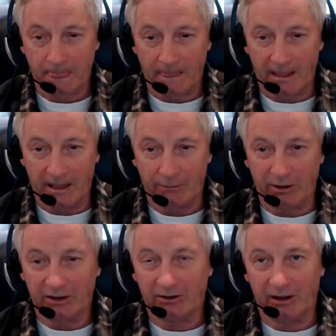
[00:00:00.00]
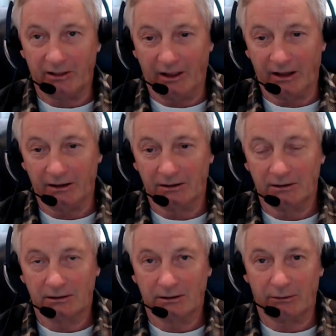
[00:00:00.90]
And when I say they,
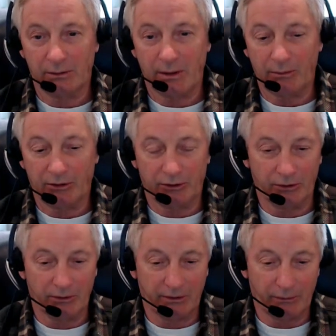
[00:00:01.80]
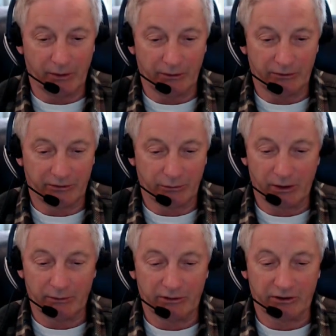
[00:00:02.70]
I remember too, whether it's
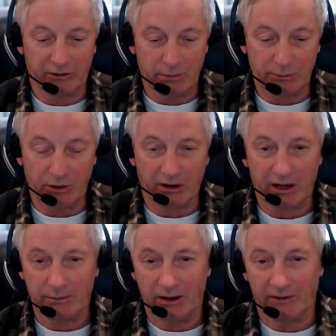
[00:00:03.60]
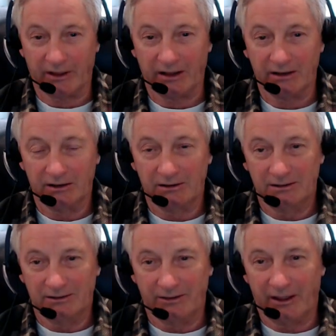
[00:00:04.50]
whatever system I'm talking about, that
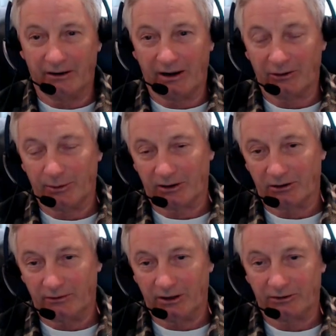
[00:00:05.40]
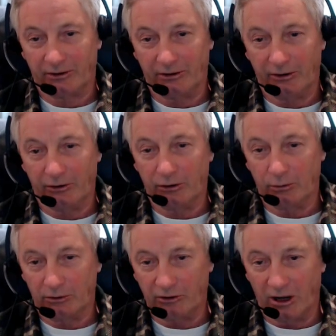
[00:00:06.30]
they are aspects of us. They're here to do
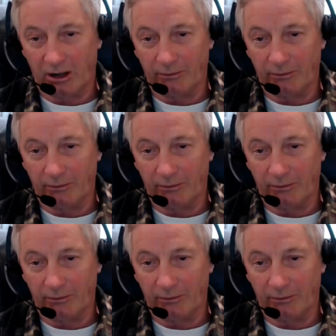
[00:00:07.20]
a job.